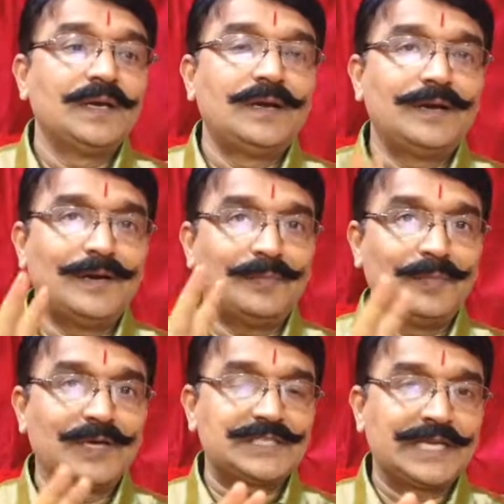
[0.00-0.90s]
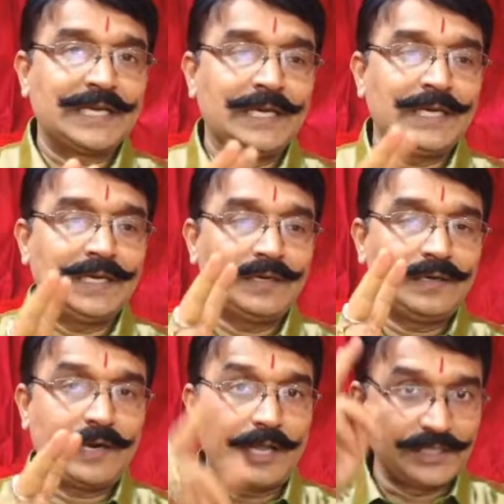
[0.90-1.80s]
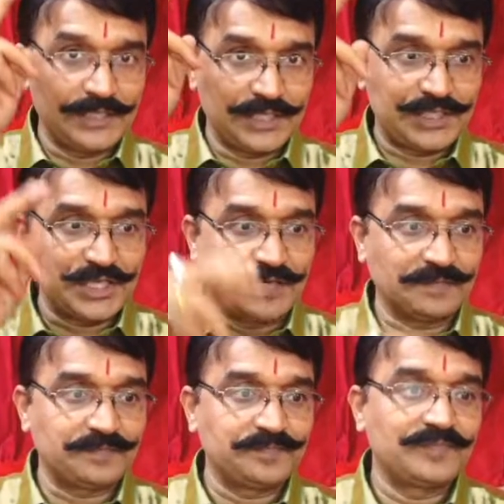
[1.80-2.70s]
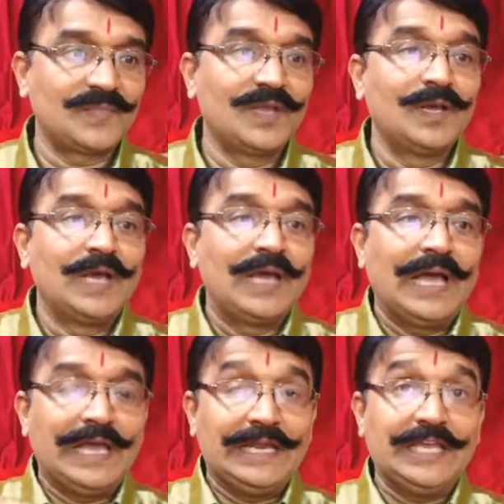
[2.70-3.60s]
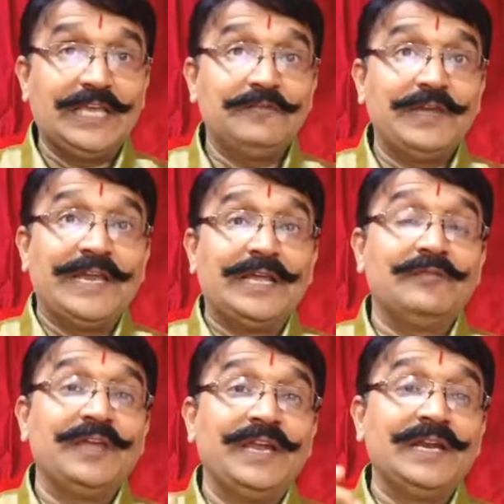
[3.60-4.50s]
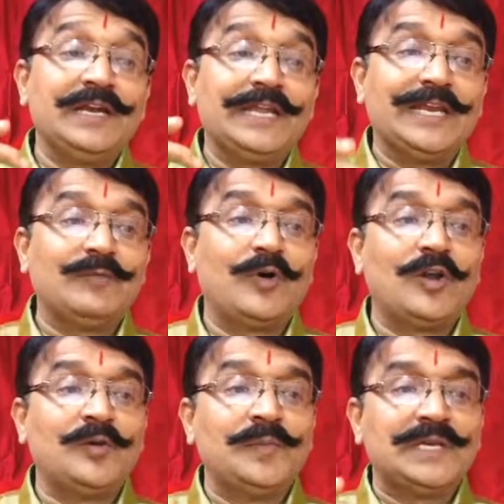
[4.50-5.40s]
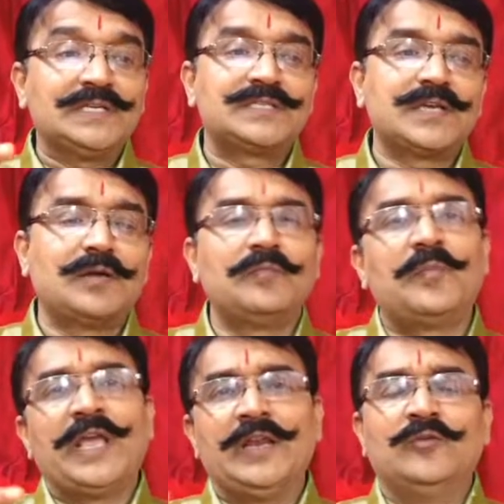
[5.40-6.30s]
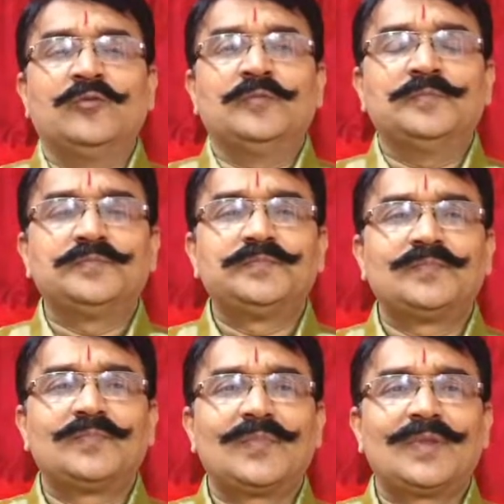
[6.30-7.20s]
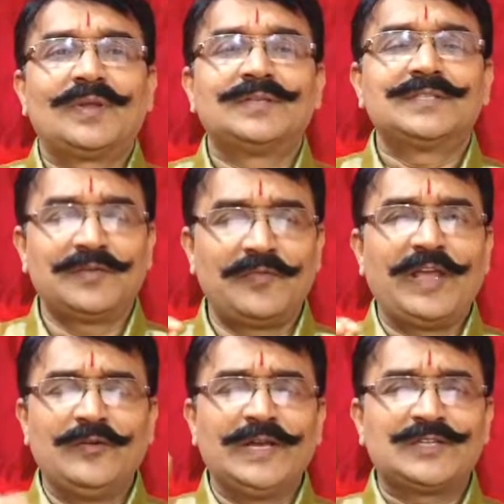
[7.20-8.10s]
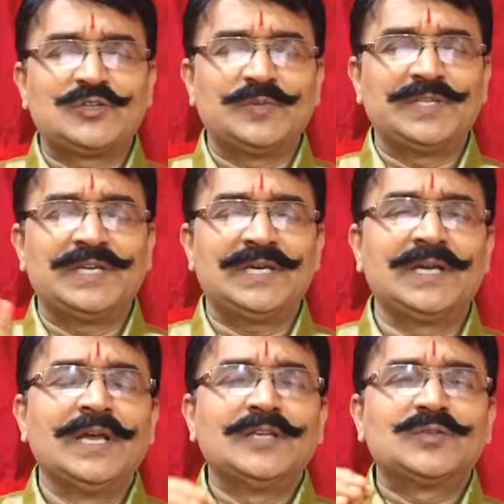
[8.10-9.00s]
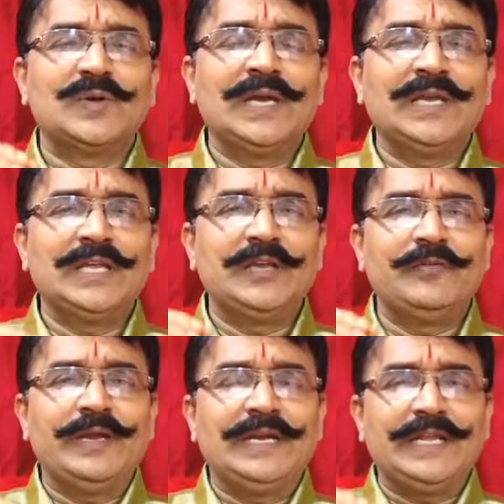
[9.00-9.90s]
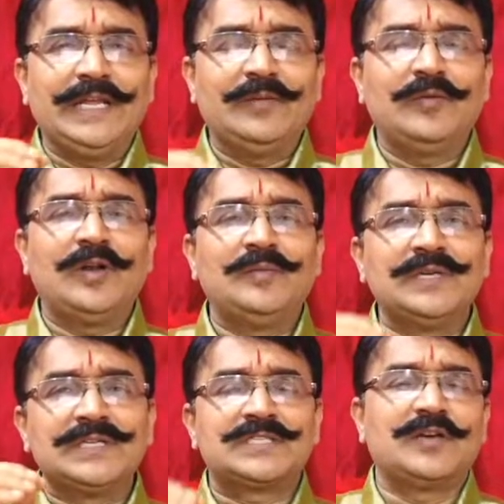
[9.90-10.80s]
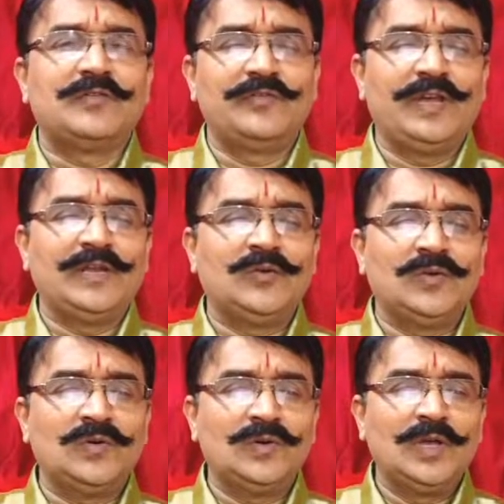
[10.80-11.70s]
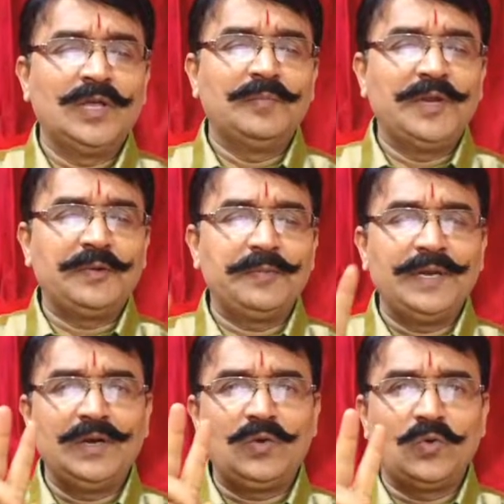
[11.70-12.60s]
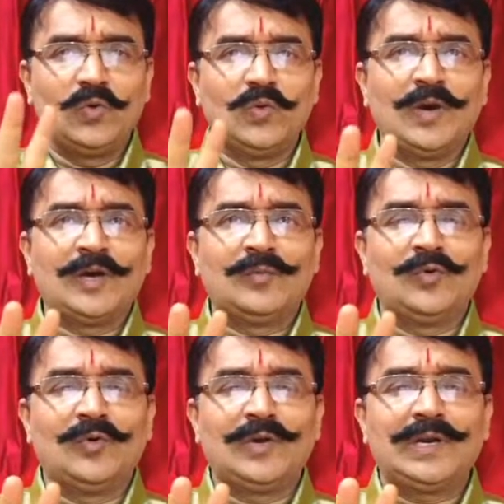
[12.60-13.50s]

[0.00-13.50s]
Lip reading: Number second, transaction. An event involving some value. Some value has to be there. So an event involving some value between two or more